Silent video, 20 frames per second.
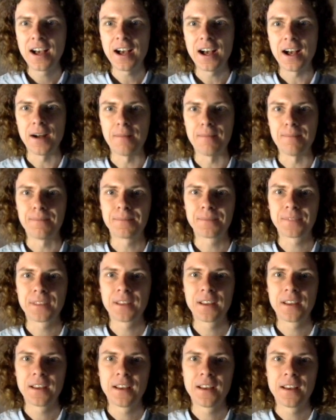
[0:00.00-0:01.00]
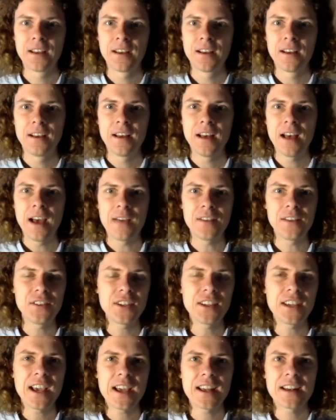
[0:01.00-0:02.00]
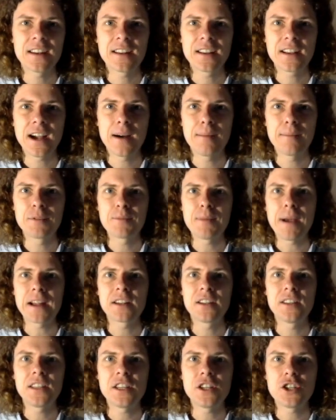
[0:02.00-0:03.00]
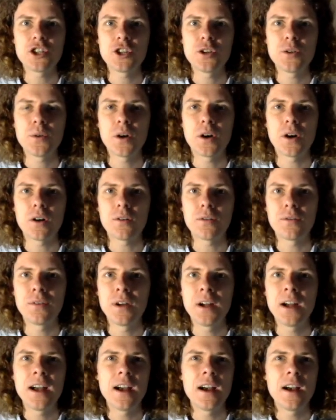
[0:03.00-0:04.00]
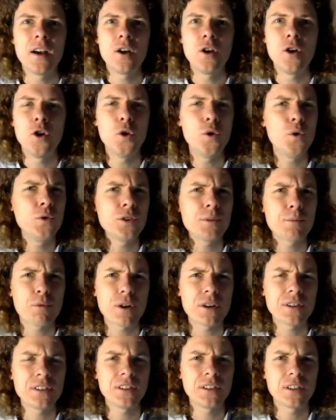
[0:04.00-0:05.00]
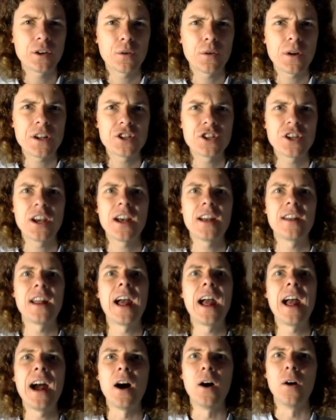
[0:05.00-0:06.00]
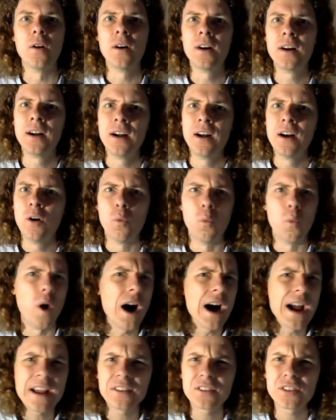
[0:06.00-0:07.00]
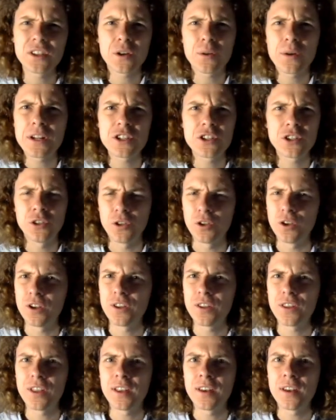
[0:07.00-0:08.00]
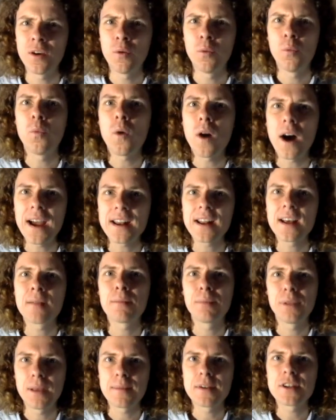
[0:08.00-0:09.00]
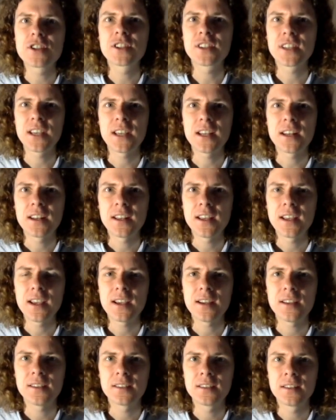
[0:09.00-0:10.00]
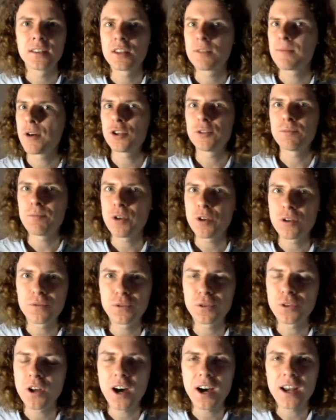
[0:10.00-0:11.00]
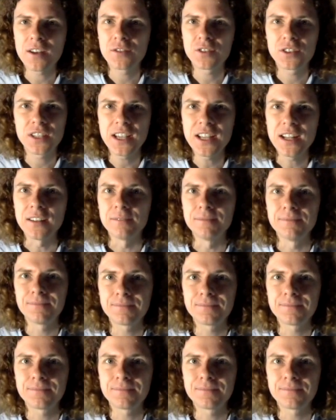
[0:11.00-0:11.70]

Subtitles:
And this again comes back to the issue of who's oppressing the creature and how. Why has the creature learnt that white, unblemished skin is the most beautiful kind of skin?